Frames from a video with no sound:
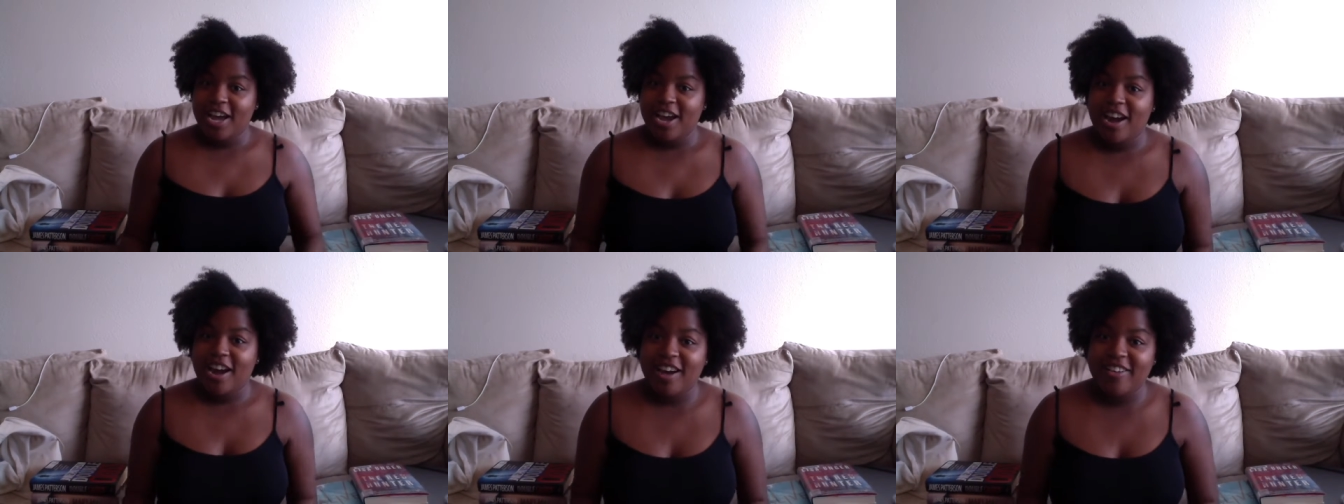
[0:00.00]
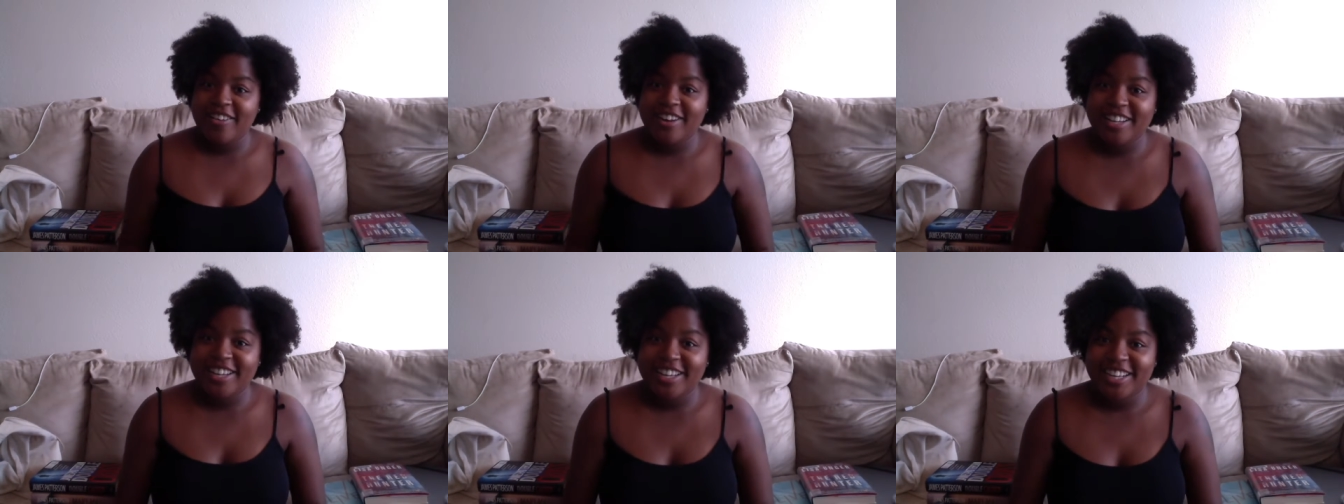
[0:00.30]

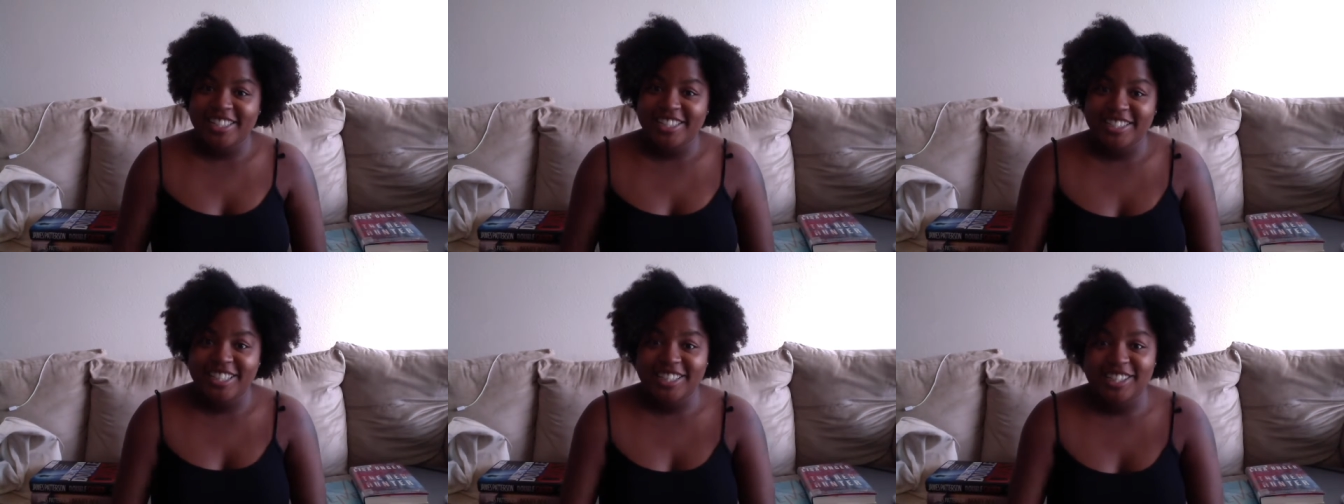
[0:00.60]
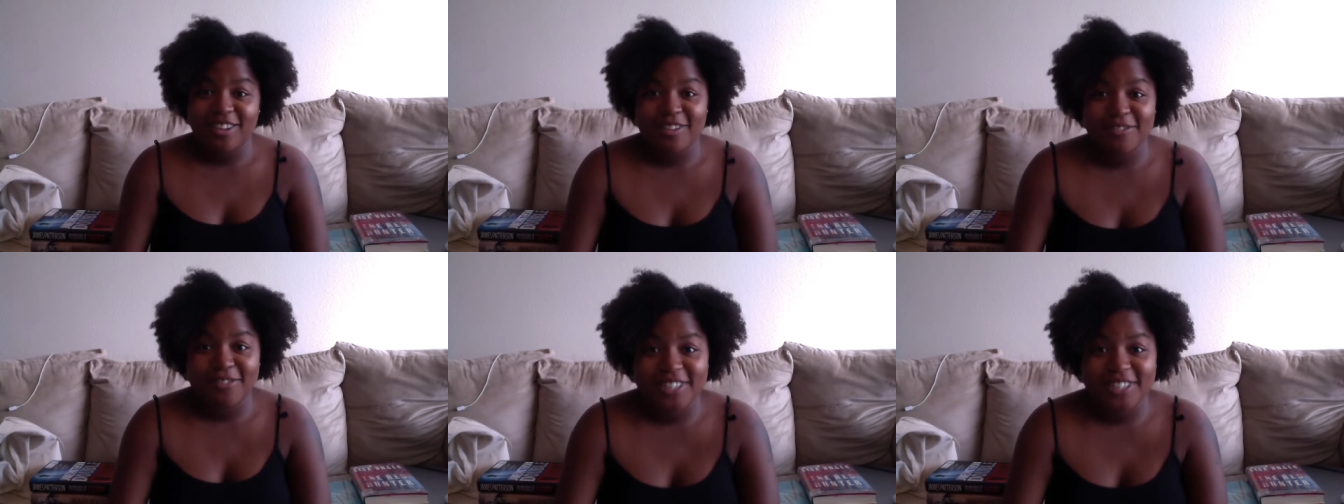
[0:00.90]
Alright guys, that's
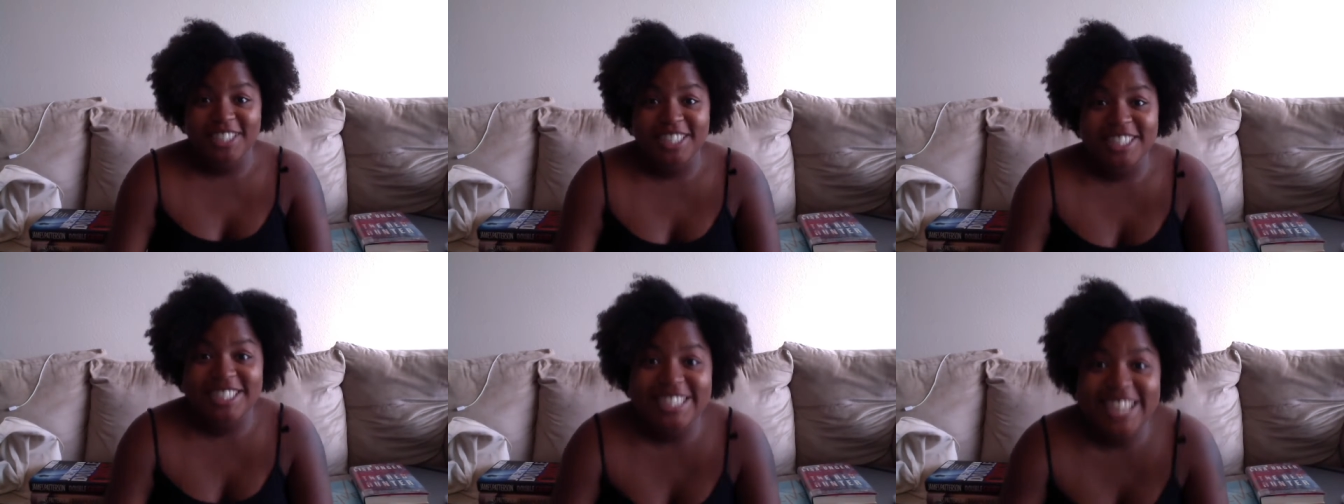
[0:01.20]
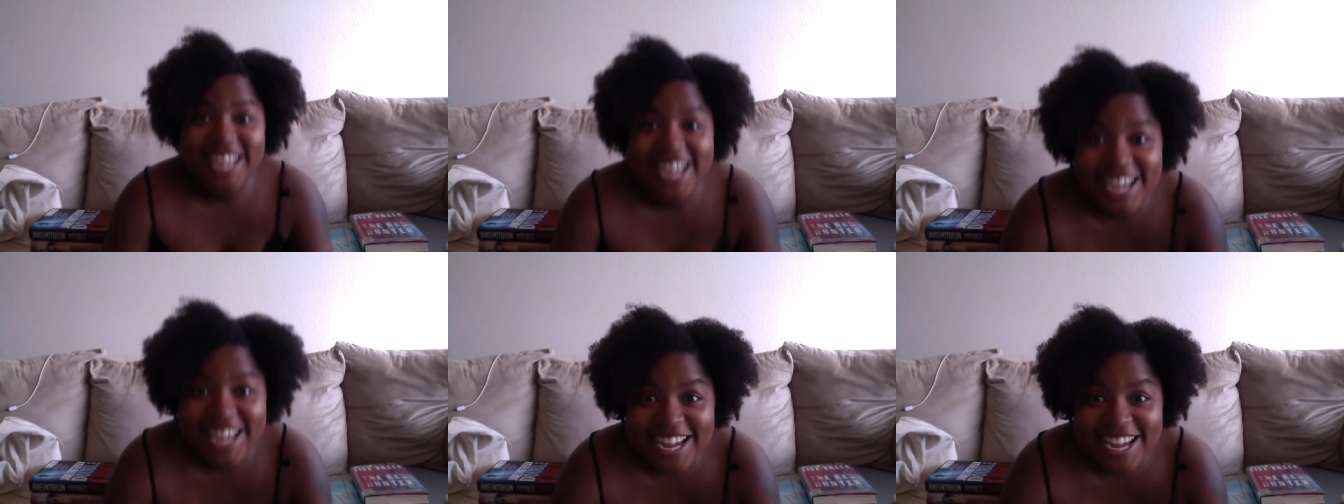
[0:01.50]
all for
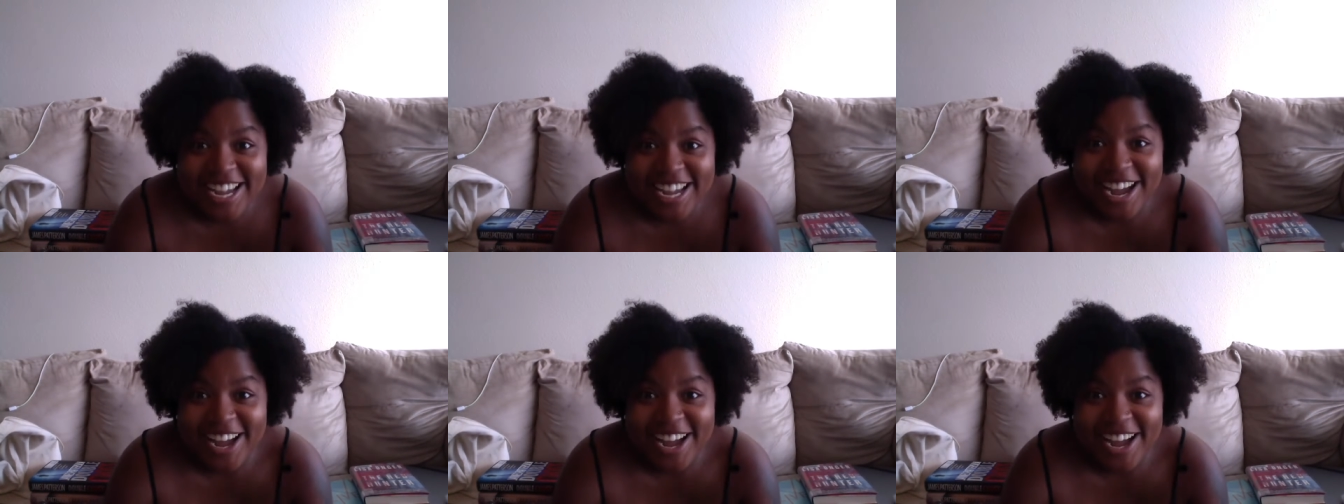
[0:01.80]
today.